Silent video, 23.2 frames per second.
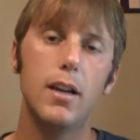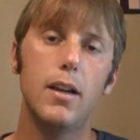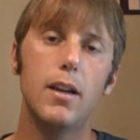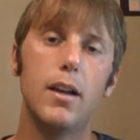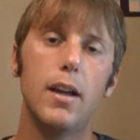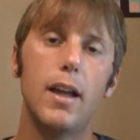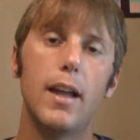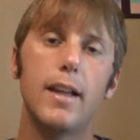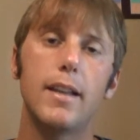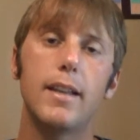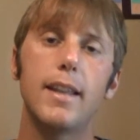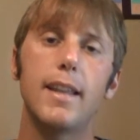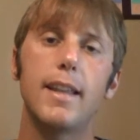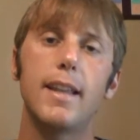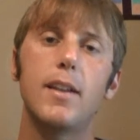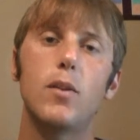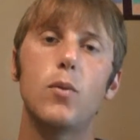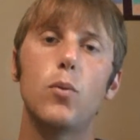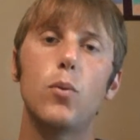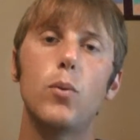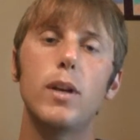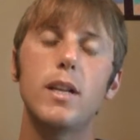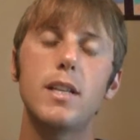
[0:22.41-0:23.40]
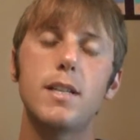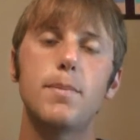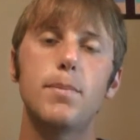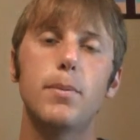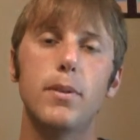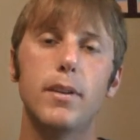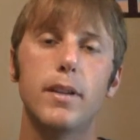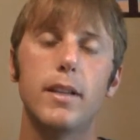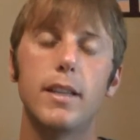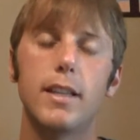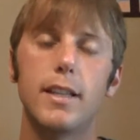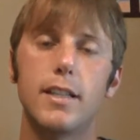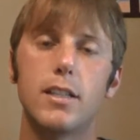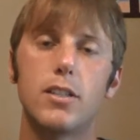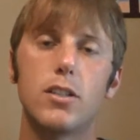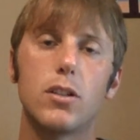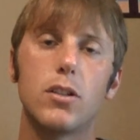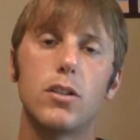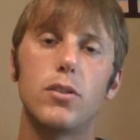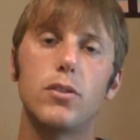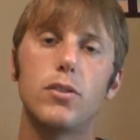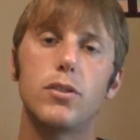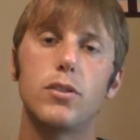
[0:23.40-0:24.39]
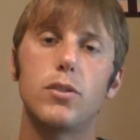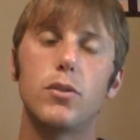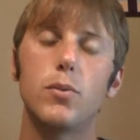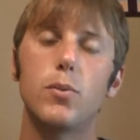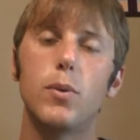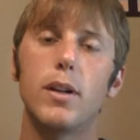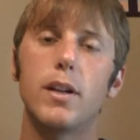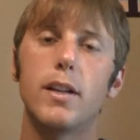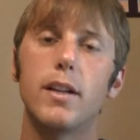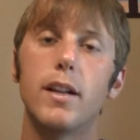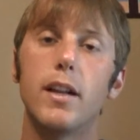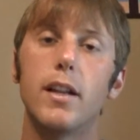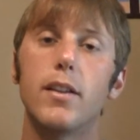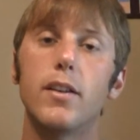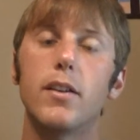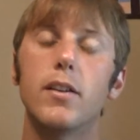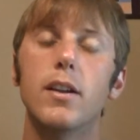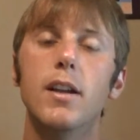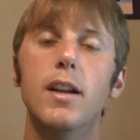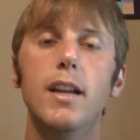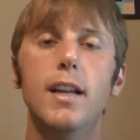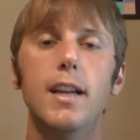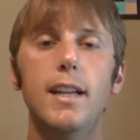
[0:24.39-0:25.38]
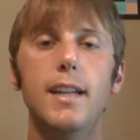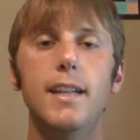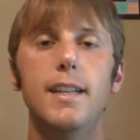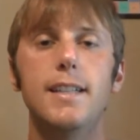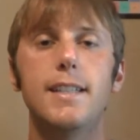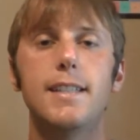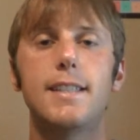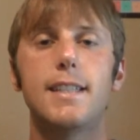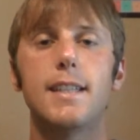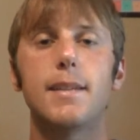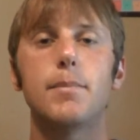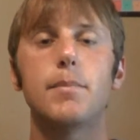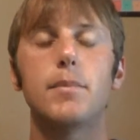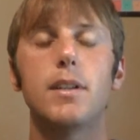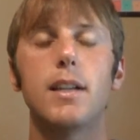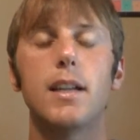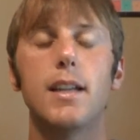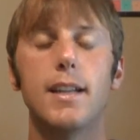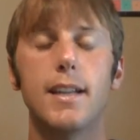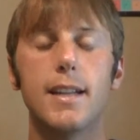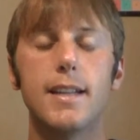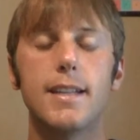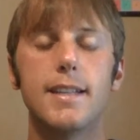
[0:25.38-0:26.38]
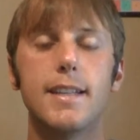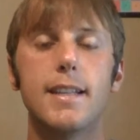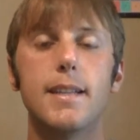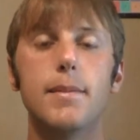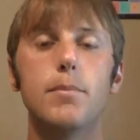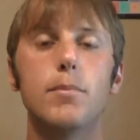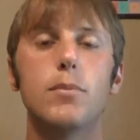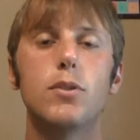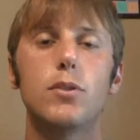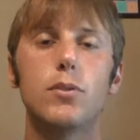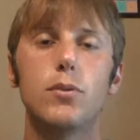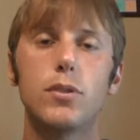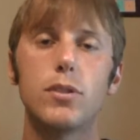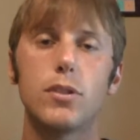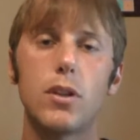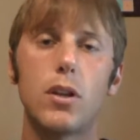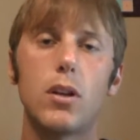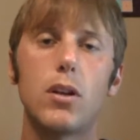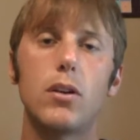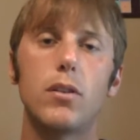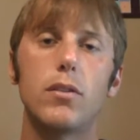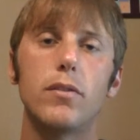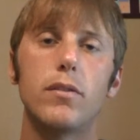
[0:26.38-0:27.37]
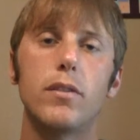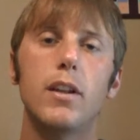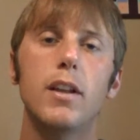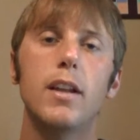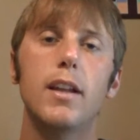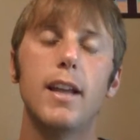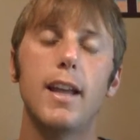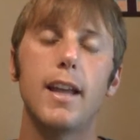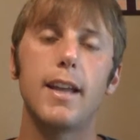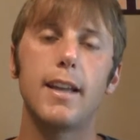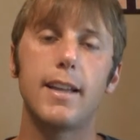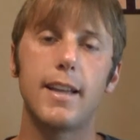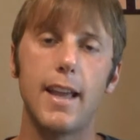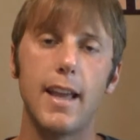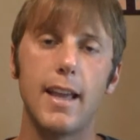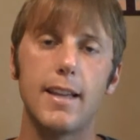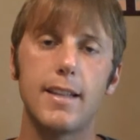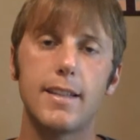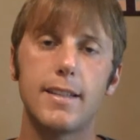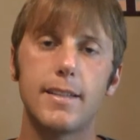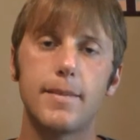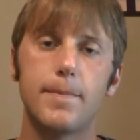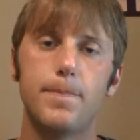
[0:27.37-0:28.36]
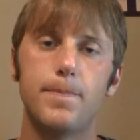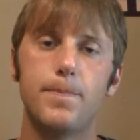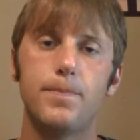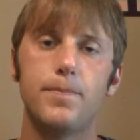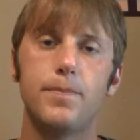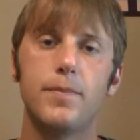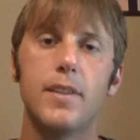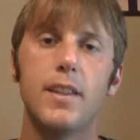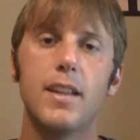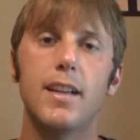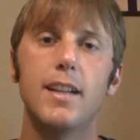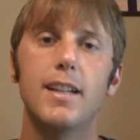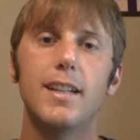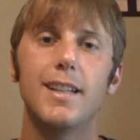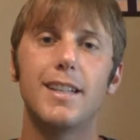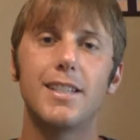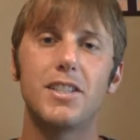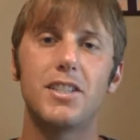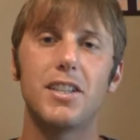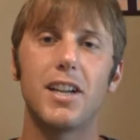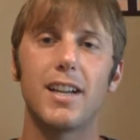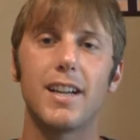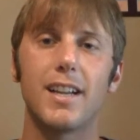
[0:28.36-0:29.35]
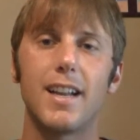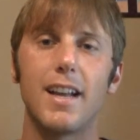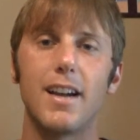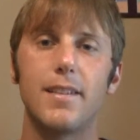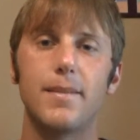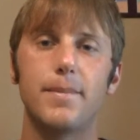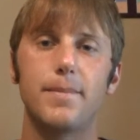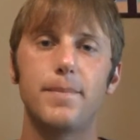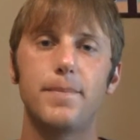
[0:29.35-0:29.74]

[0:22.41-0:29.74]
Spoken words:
and then whispering these clues to one another in an attempt to solve a case. Let's check it out.